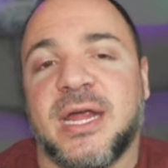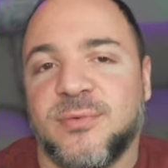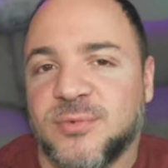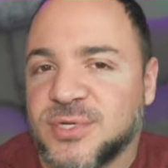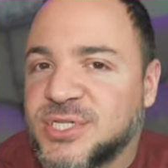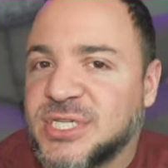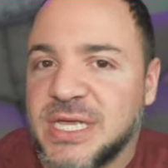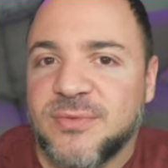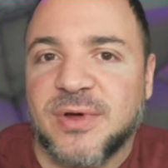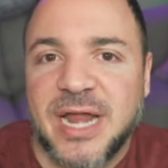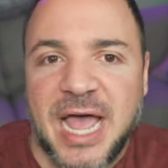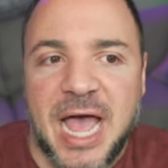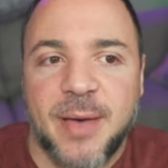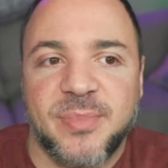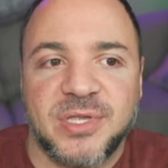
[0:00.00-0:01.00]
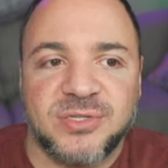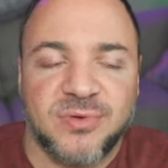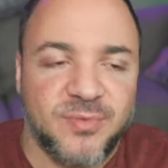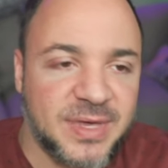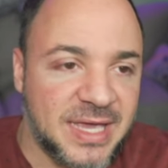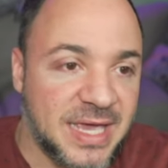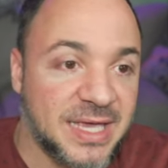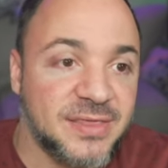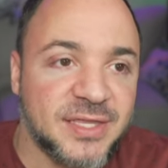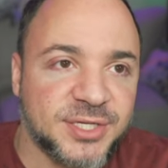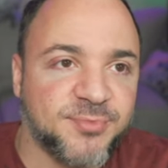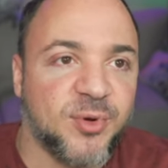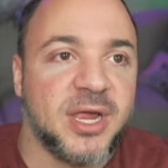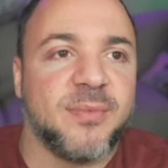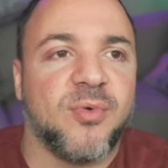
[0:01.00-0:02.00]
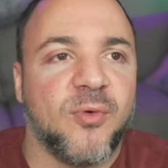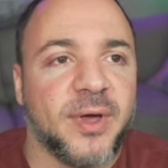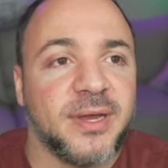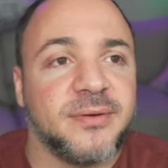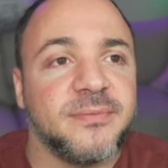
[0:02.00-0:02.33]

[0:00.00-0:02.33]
we'll see what happens when we hit this breakpoint.